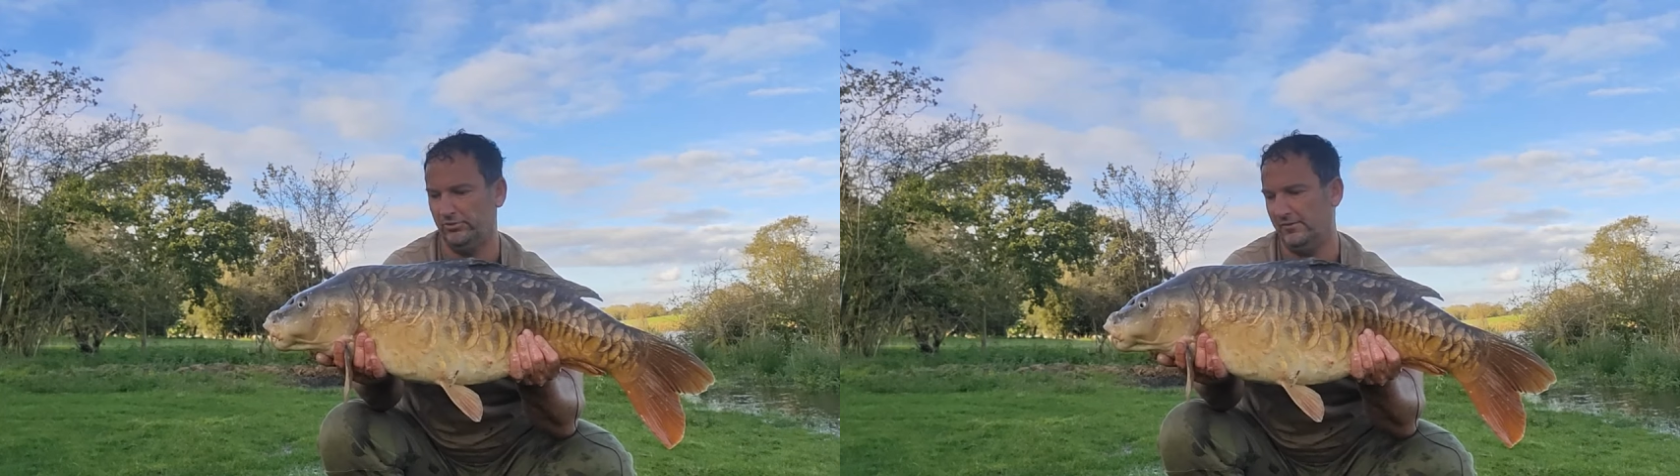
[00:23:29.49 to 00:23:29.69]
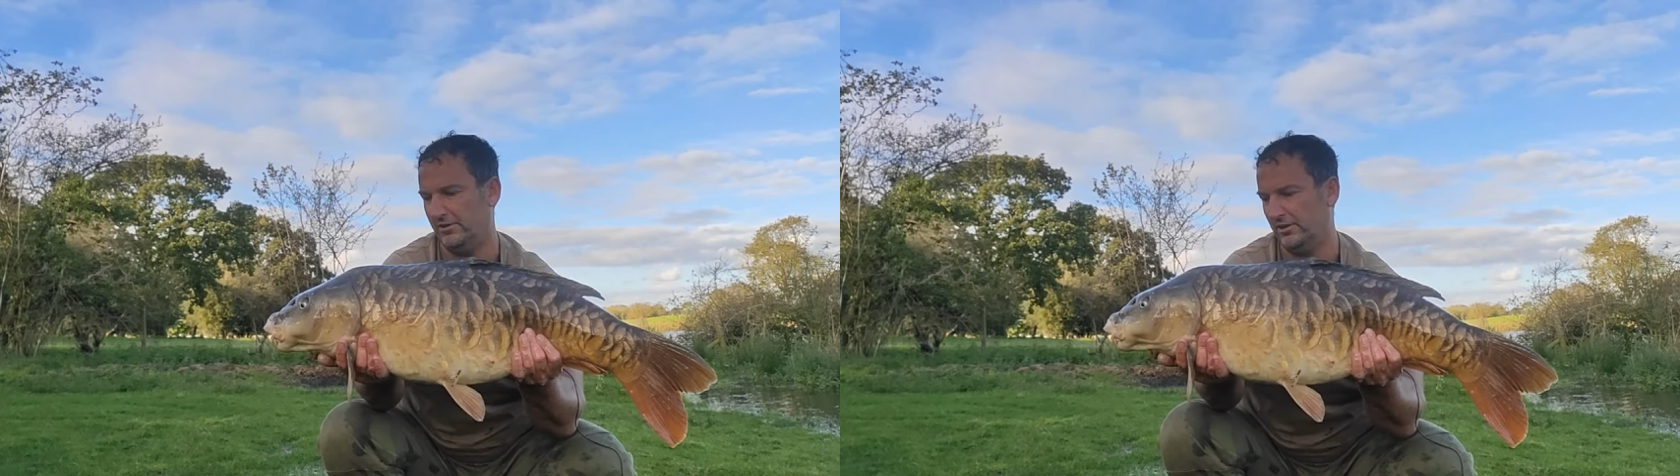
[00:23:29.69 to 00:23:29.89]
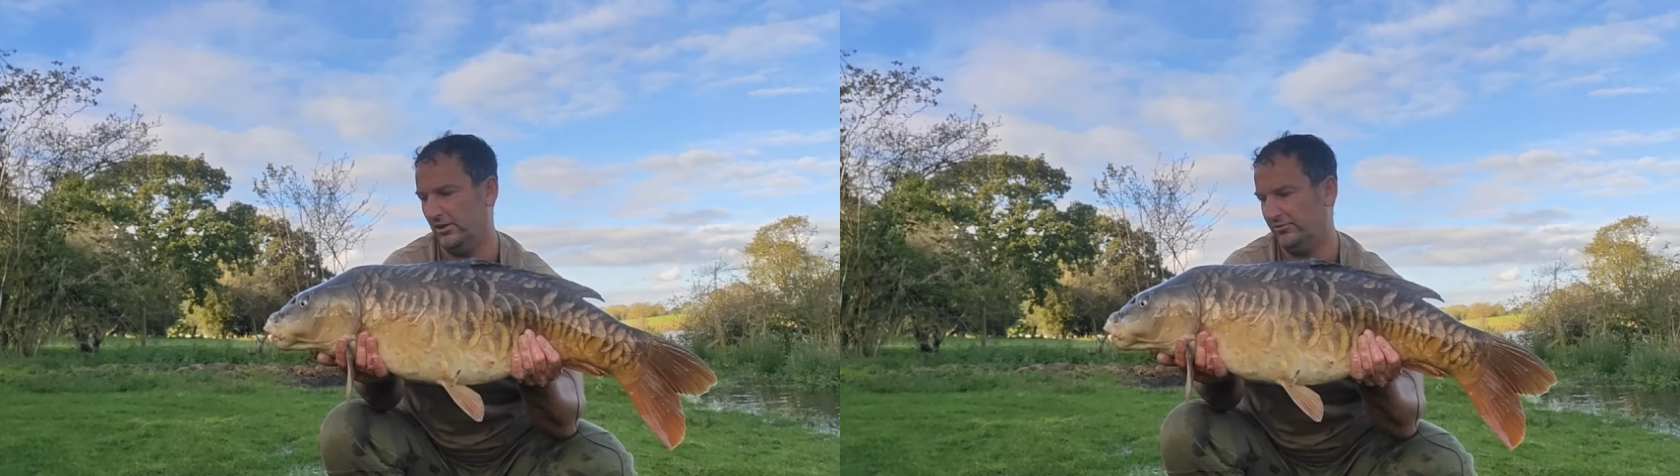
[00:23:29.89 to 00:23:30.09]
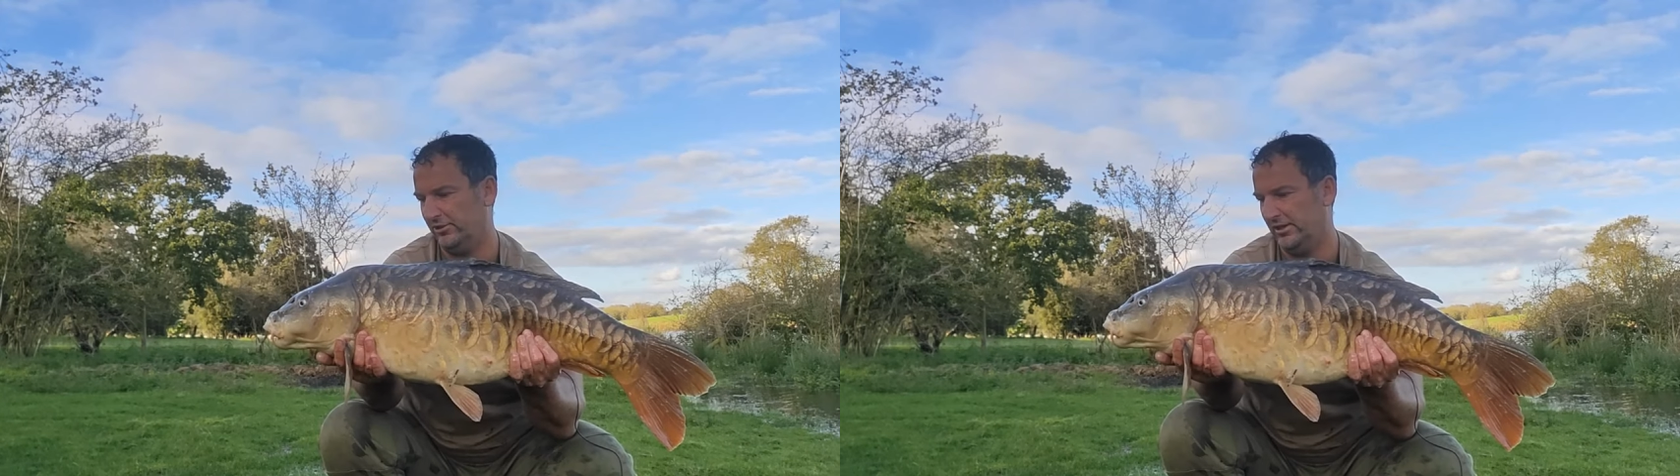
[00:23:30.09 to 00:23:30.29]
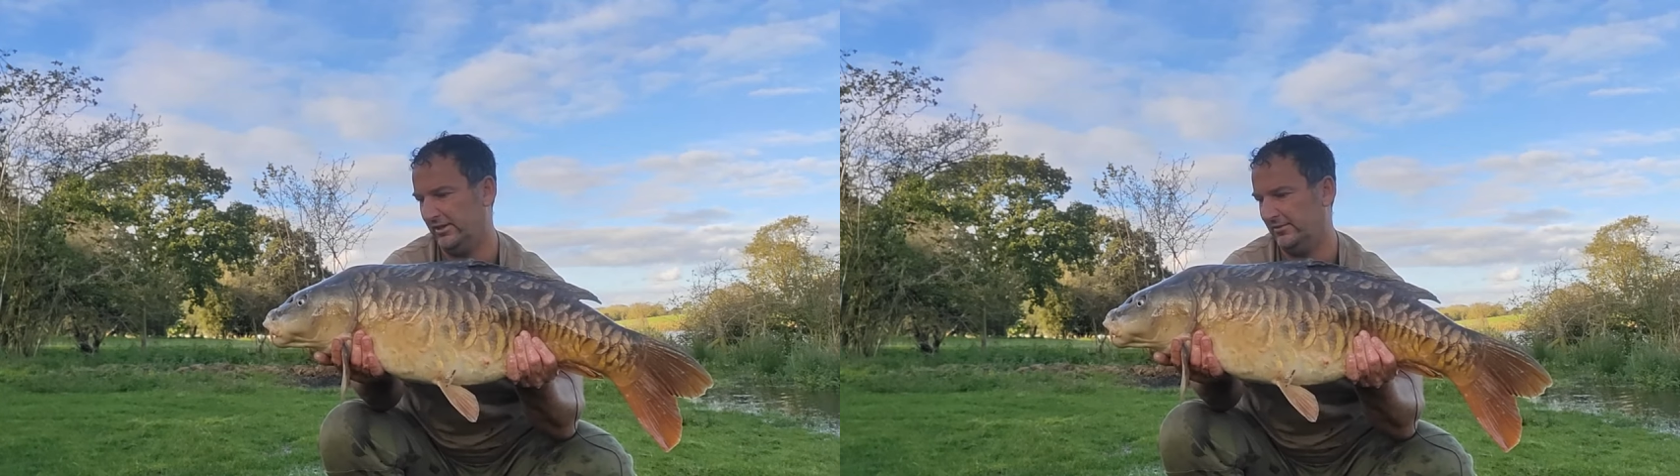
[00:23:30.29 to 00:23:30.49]
about 7
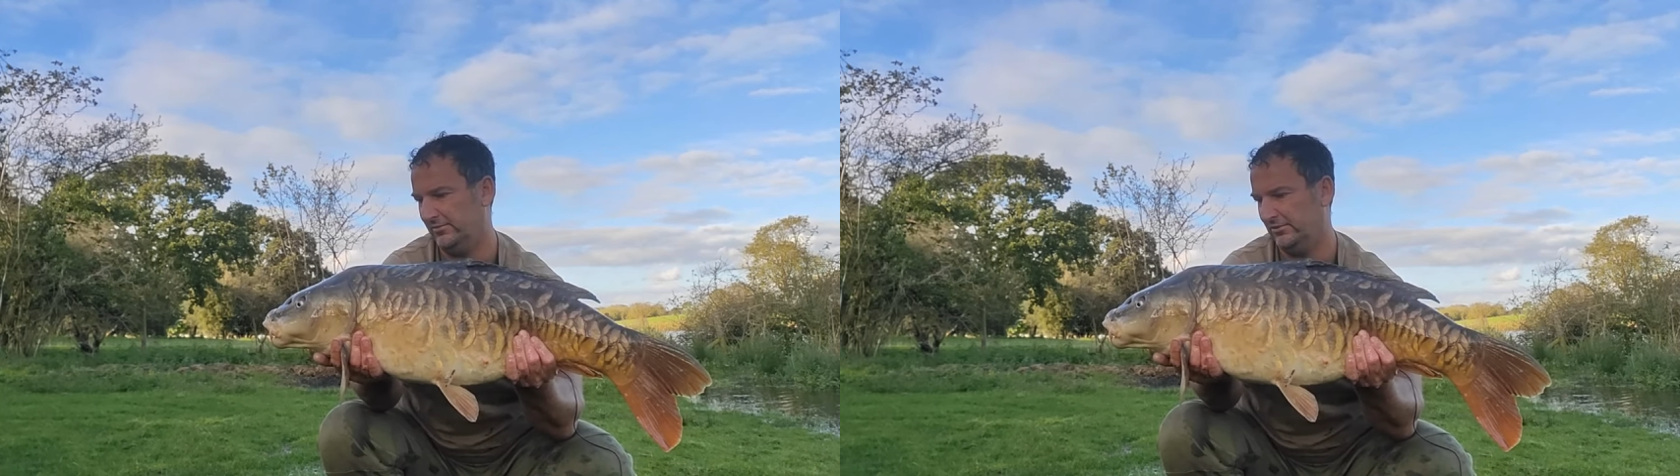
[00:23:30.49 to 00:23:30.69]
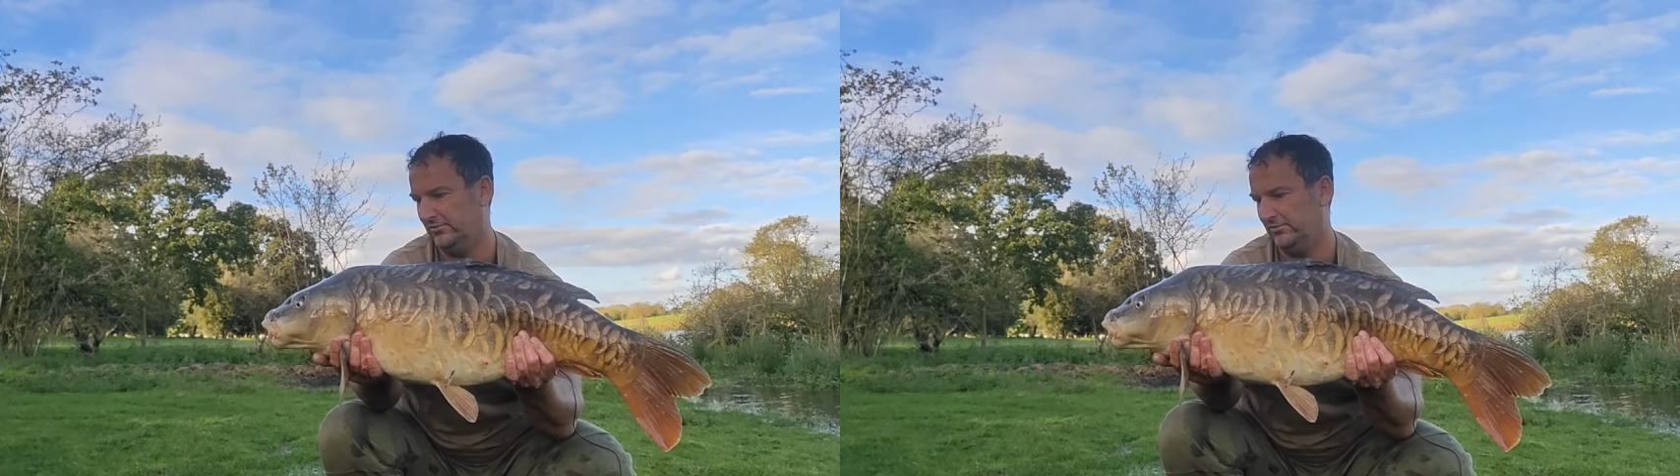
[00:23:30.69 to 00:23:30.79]
o'clock tonight.